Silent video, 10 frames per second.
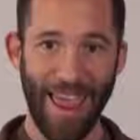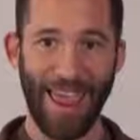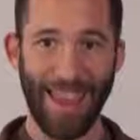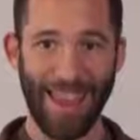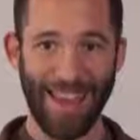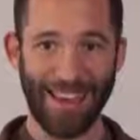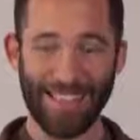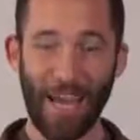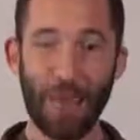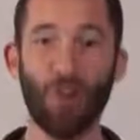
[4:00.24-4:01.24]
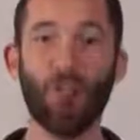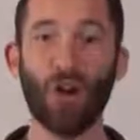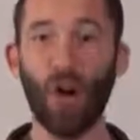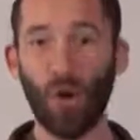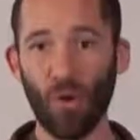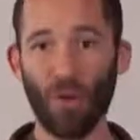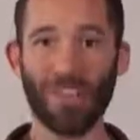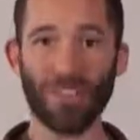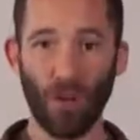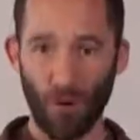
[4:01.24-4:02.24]
in a type of code
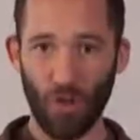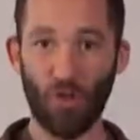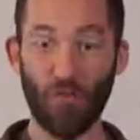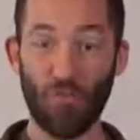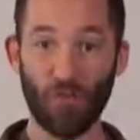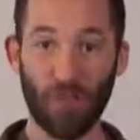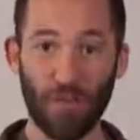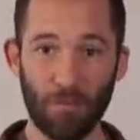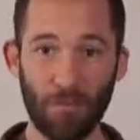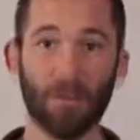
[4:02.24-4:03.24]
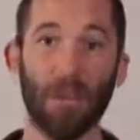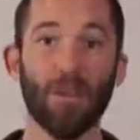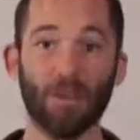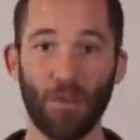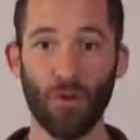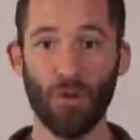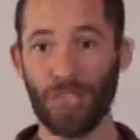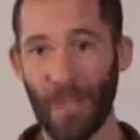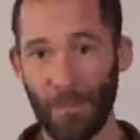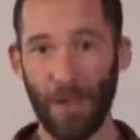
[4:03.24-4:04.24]
that's called human readable. So you
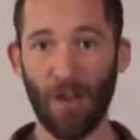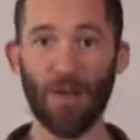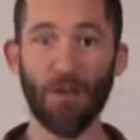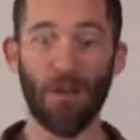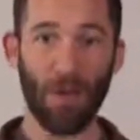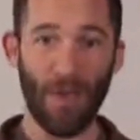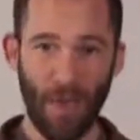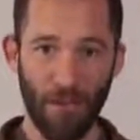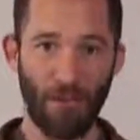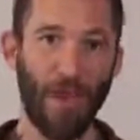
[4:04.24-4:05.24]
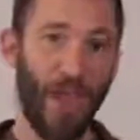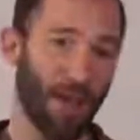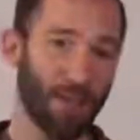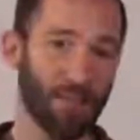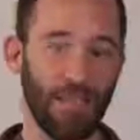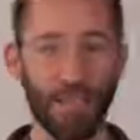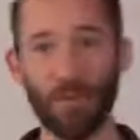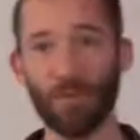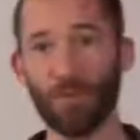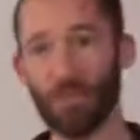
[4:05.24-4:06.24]
type out, if x
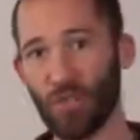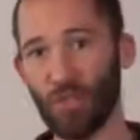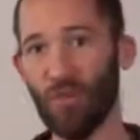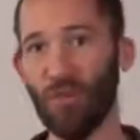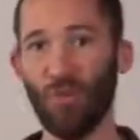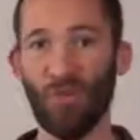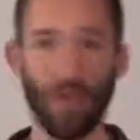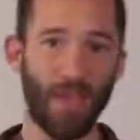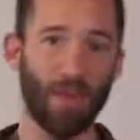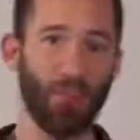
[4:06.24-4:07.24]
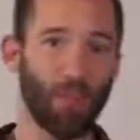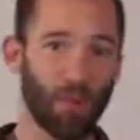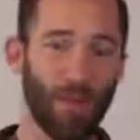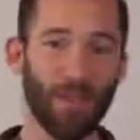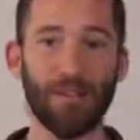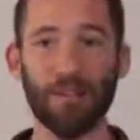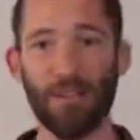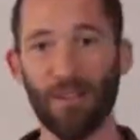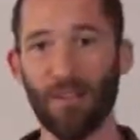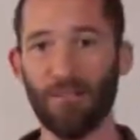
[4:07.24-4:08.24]
equals 2, then print
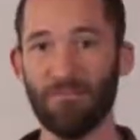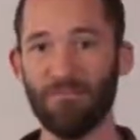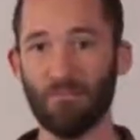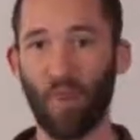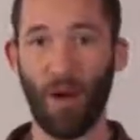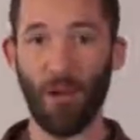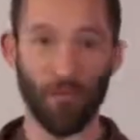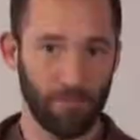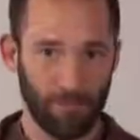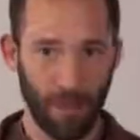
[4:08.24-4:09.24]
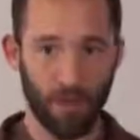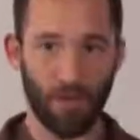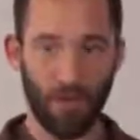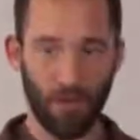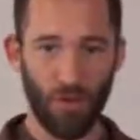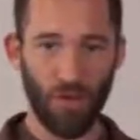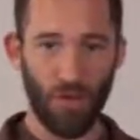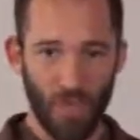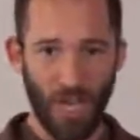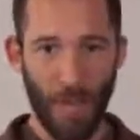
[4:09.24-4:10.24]
12.
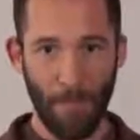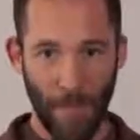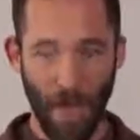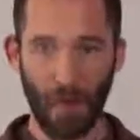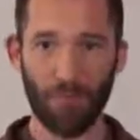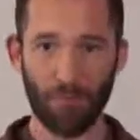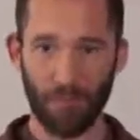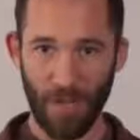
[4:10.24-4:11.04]
You type out